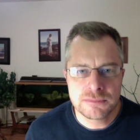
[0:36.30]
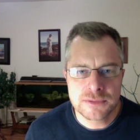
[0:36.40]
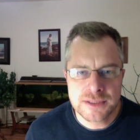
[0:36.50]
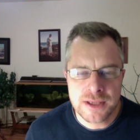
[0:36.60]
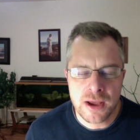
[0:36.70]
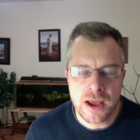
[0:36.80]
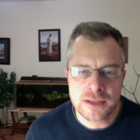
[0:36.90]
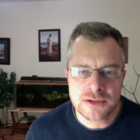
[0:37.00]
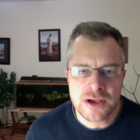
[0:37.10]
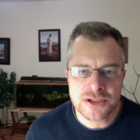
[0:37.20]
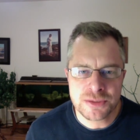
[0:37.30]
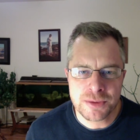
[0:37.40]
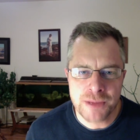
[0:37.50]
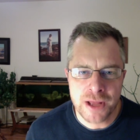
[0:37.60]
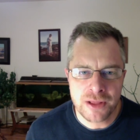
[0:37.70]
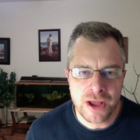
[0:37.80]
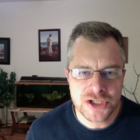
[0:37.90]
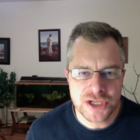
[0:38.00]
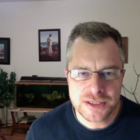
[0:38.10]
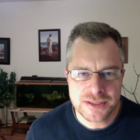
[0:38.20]
ta uh, talks to him about
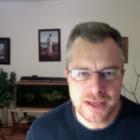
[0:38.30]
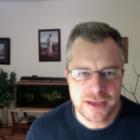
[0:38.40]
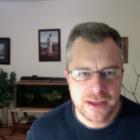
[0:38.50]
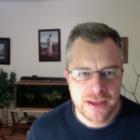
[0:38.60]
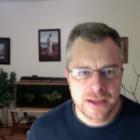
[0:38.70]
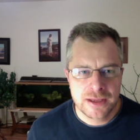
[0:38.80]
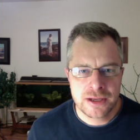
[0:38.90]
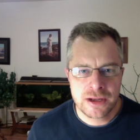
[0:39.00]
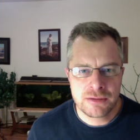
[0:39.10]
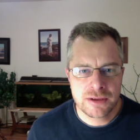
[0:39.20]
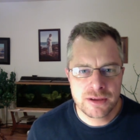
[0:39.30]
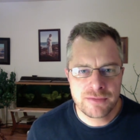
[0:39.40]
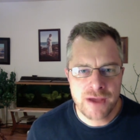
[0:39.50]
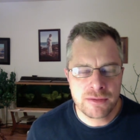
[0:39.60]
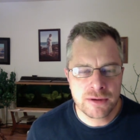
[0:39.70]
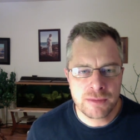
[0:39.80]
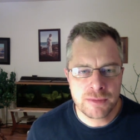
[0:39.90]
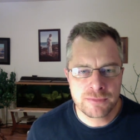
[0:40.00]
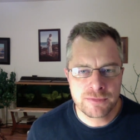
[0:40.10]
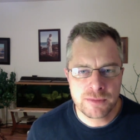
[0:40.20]
logic, saying, you know, if I were
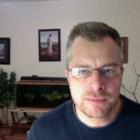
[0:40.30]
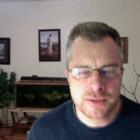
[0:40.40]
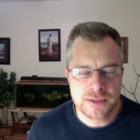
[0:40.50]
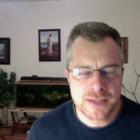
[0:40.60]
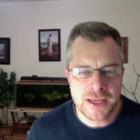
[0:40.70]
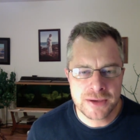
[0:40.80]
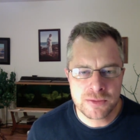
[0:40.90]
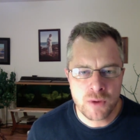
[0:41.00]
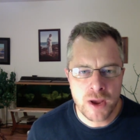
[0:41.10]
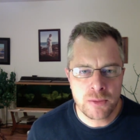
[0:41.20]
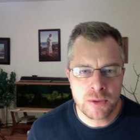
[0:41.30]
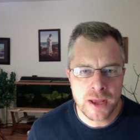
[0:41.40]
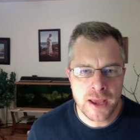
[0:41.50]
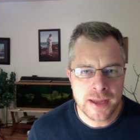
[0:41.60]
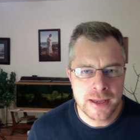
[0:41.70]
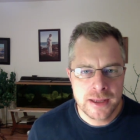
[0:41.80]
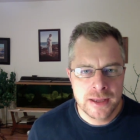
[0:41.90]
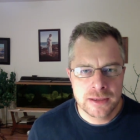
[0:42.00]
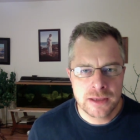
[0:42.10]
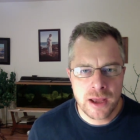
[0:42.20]
coming from Satan, why would I
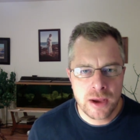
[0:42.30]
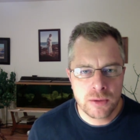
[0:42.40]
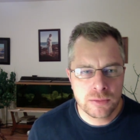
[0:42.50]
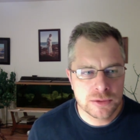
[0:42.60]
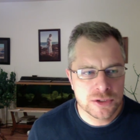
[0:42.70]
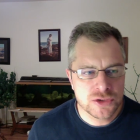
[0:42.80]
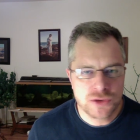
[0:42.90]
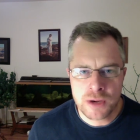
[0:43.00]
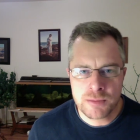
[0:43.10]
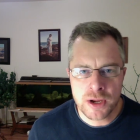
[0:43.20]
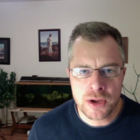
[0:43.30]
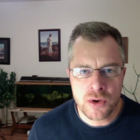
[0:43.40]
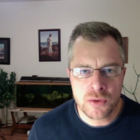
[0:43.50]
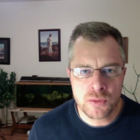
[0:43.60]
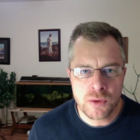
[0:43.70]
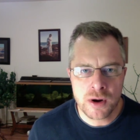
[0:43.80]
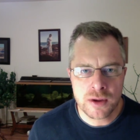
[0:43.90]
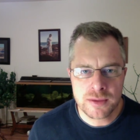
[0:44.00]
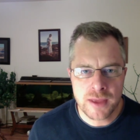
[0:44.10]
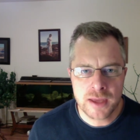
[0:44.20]
uh, destroy my own
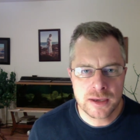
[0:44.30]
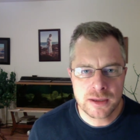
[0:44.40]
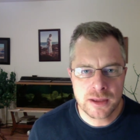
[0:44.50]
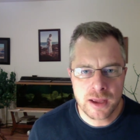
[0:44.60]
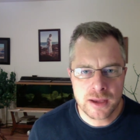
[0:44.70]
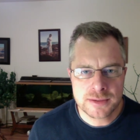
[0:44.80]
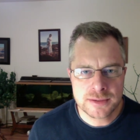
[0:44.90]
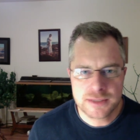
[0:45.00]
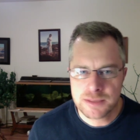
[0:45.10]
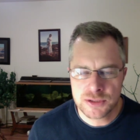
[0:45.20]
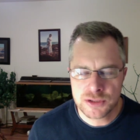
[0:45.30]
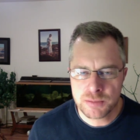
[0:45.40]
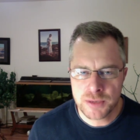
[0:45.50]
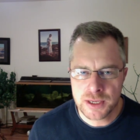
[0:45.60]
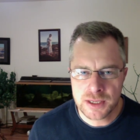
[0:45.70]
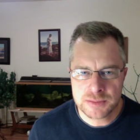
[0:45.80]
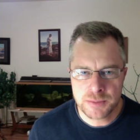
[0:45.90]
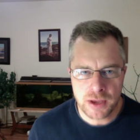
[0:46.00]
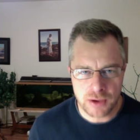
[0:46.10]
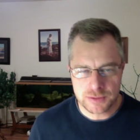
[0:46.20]
work then? Because uh, demons are being
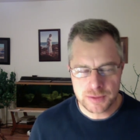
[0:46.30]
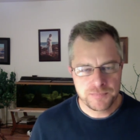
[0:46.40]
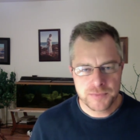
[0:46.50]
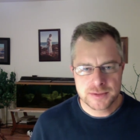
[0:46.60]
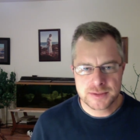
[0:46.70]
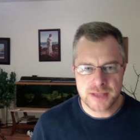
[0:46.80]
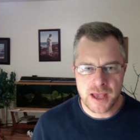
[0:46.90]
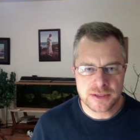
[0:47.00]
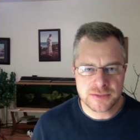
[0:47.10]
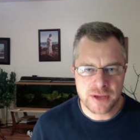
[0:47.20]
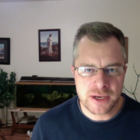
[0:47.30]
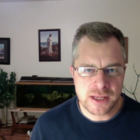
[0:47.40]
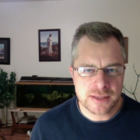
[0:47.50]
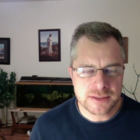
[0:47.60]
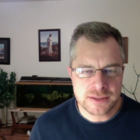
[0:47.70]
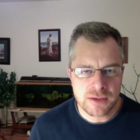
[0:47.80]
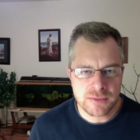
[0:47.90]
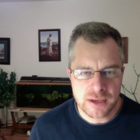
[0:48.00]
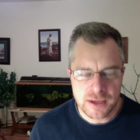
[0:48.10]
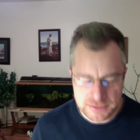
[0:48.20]
expelled. This is the house divided against
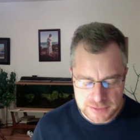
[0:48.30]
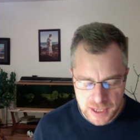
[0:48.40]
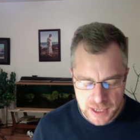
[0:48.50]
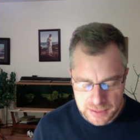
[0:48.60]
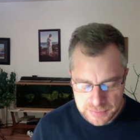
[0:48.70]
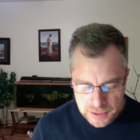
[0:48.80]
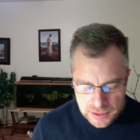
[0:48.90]
itself cannot stand.